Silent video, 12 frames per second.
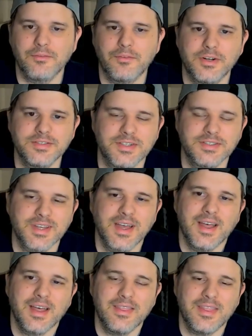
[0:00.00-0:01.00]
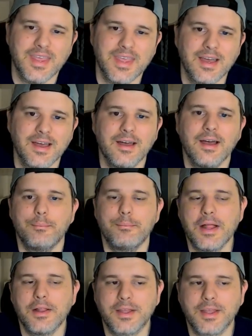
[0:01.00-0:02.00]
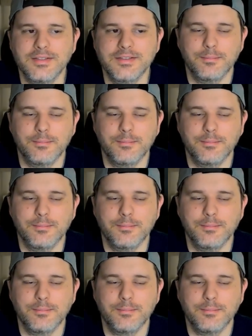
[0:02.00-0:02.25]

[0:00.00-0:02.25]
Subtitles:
versus the Pelicans.